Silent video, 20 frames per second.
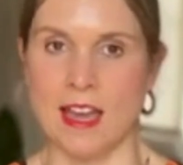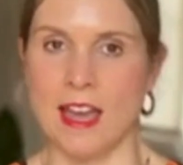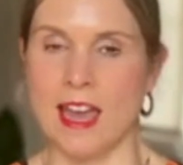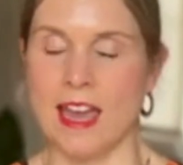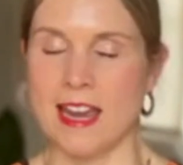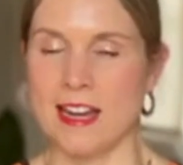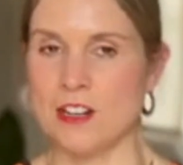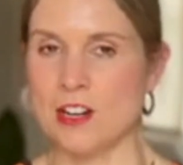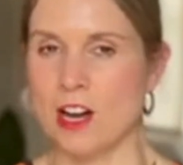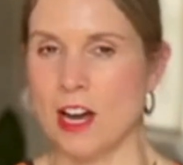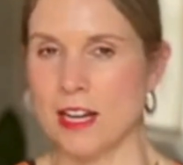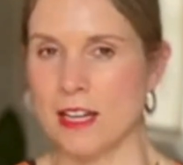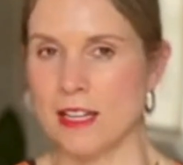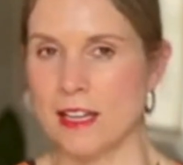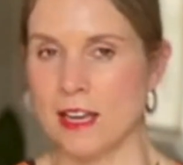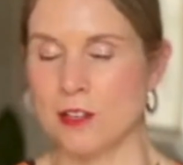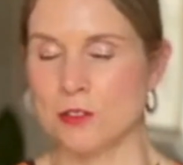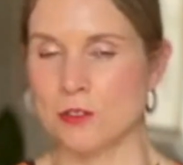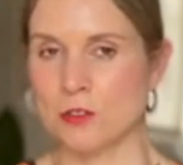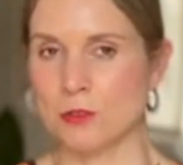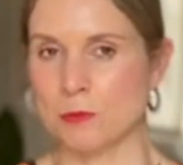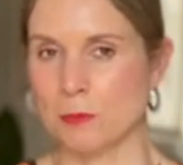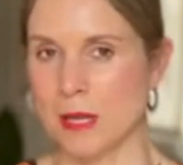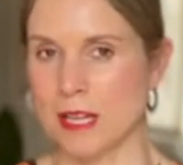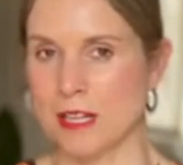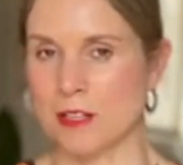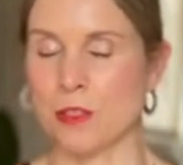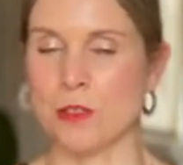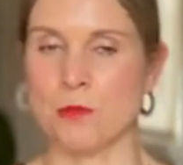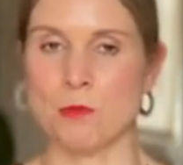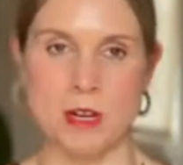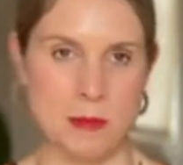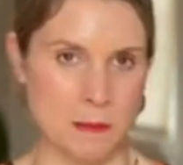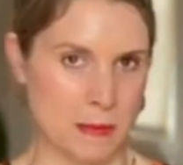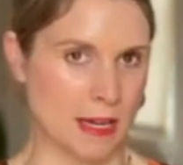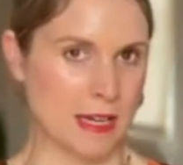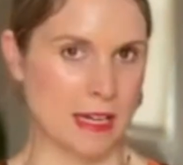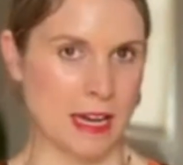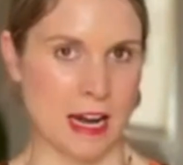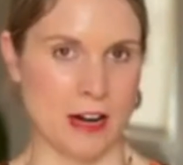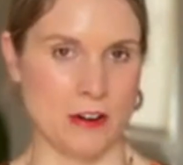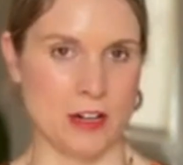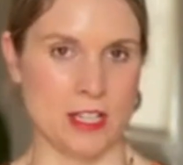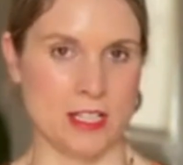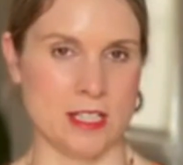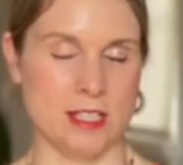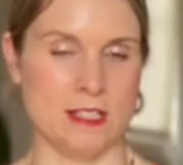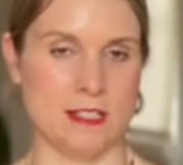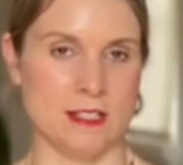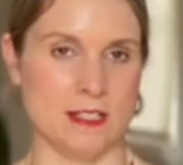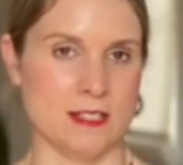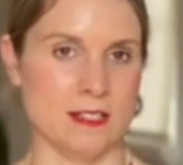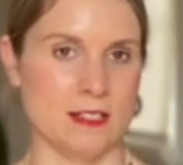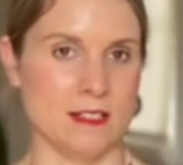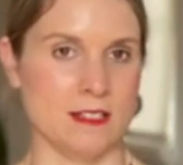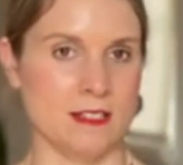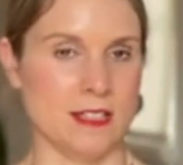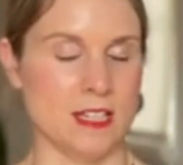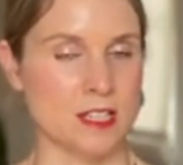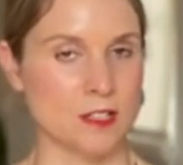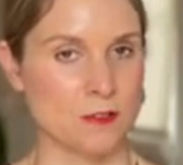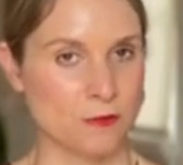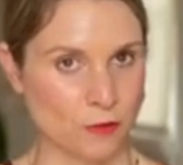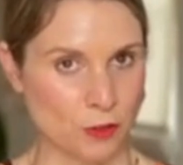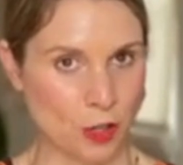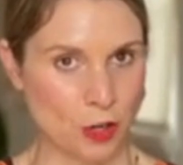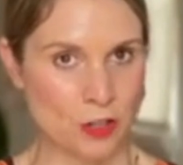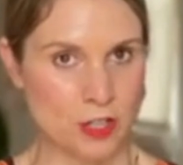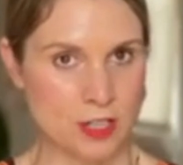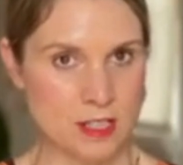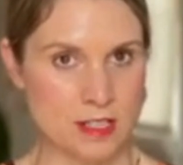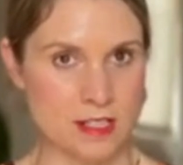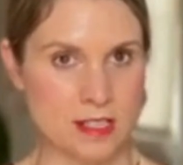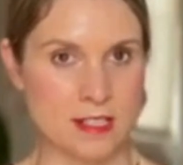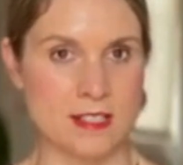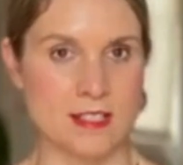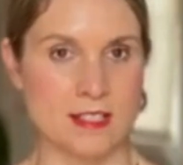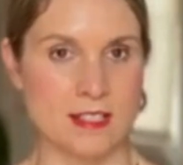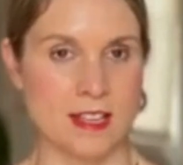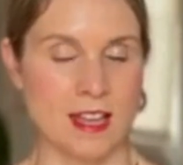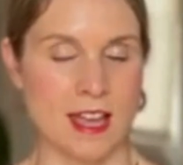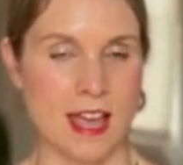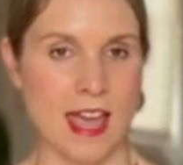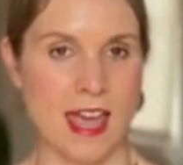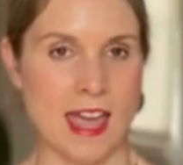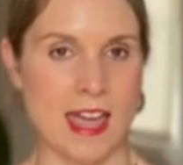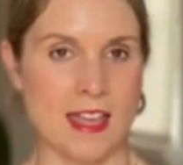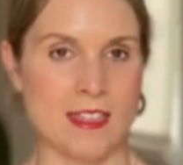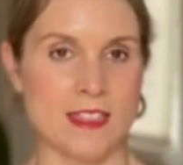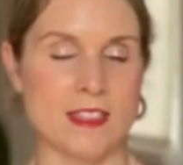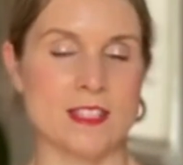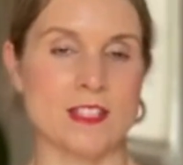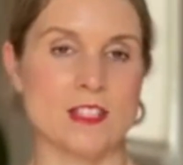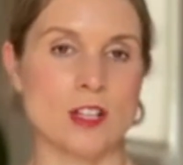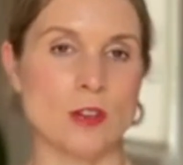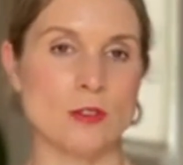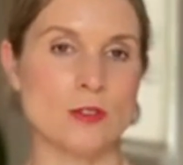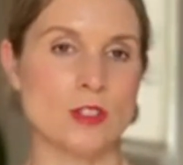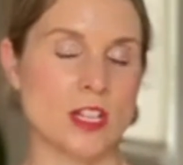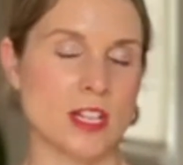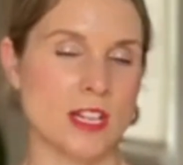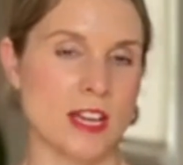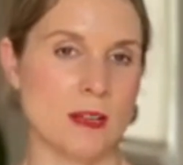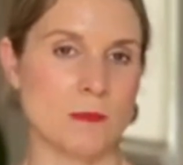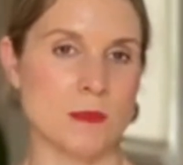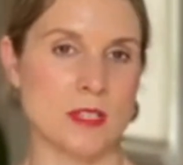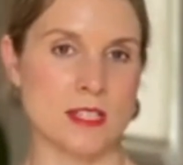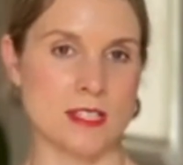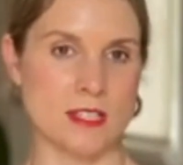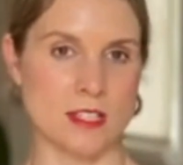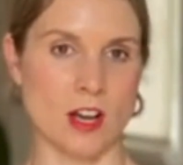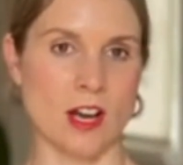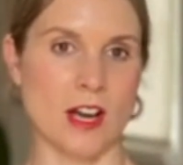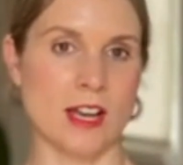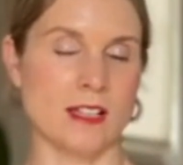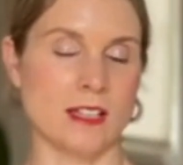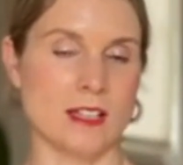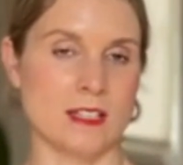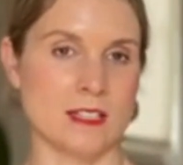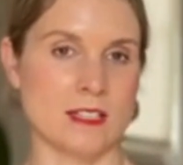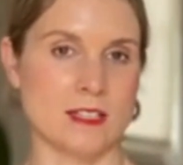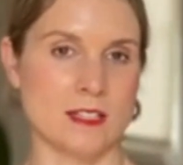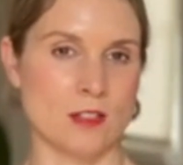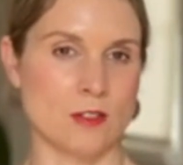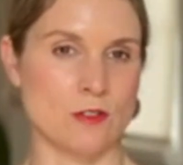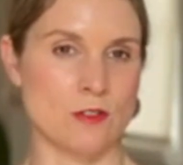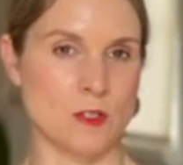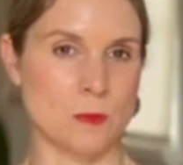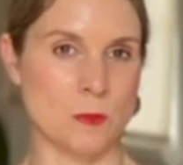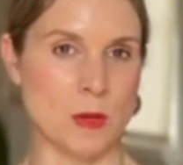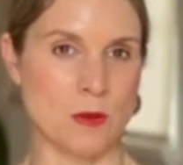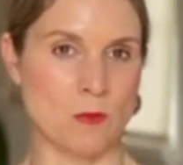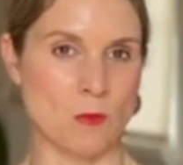In Nightingale, you'll meet three main characters. There's Florence and the soldier named Silas, who's been